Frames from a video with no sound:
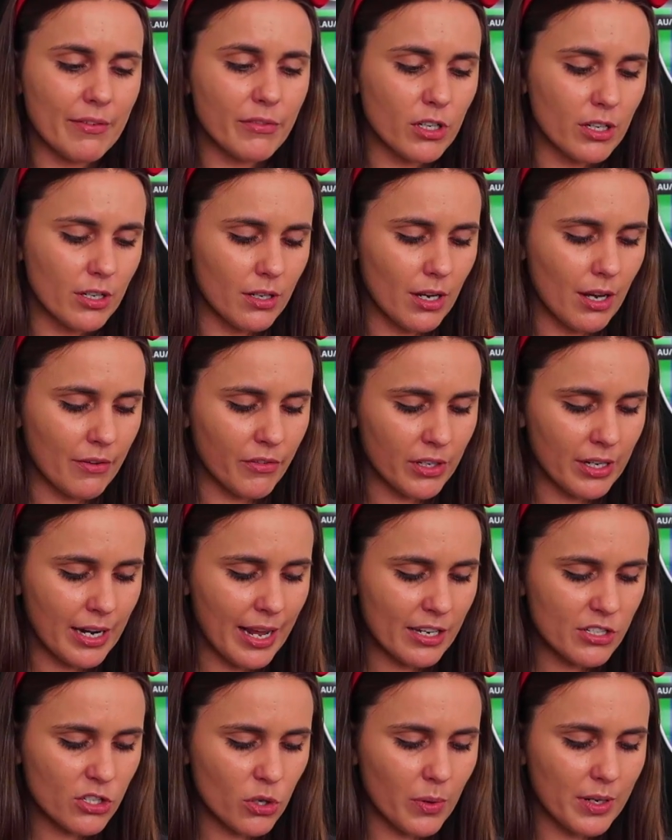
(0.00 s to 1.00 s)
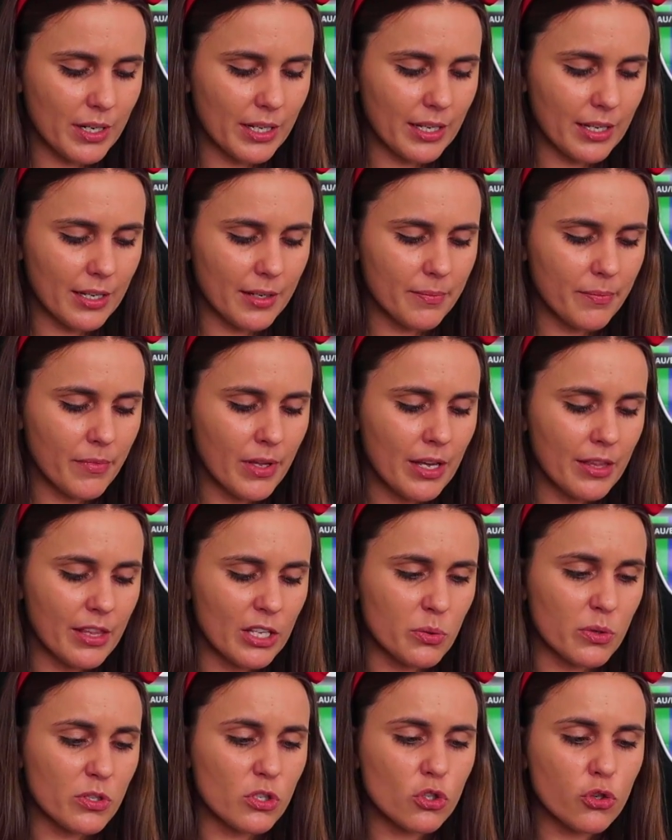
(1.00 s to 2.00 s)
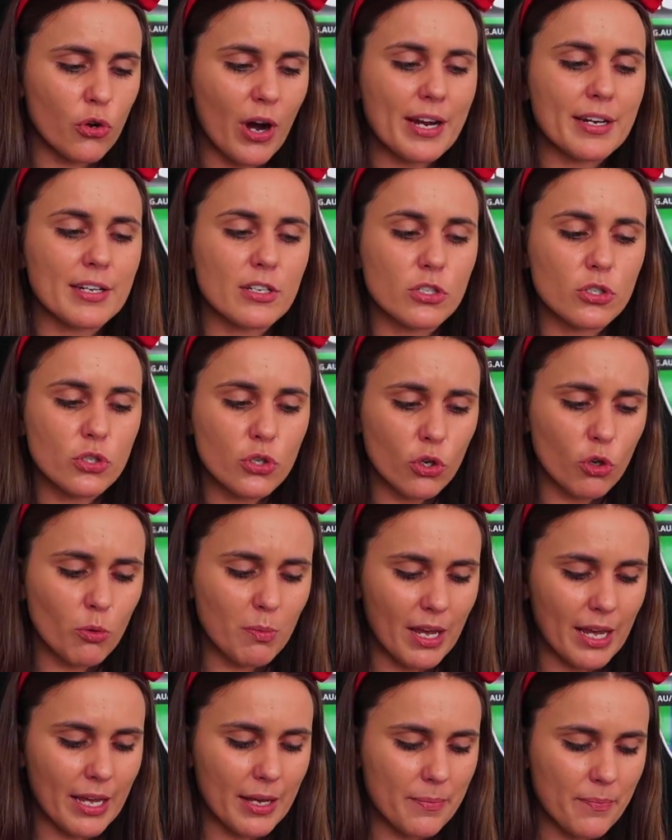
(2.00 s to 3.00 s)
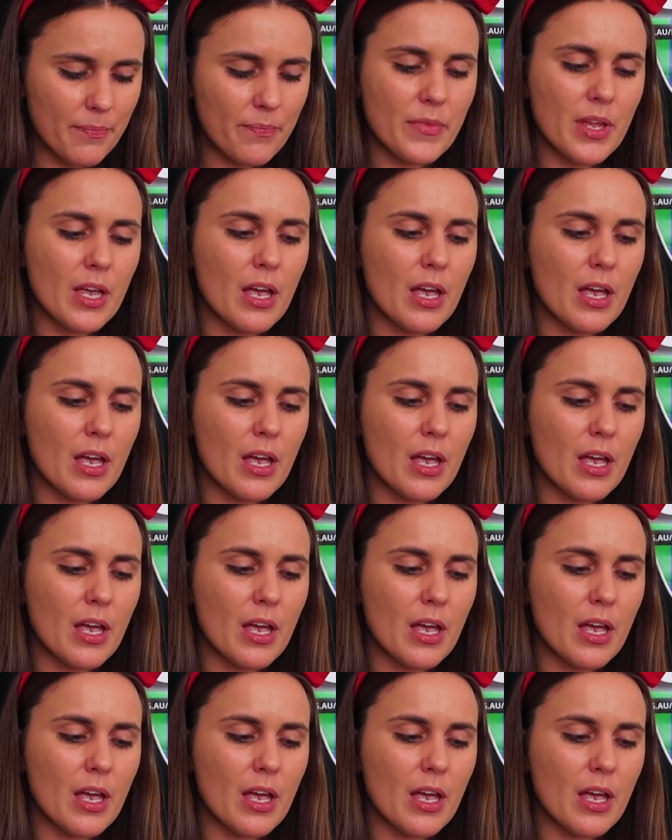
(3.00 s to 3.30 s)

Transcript: I've got an extra one here. This was traded to me.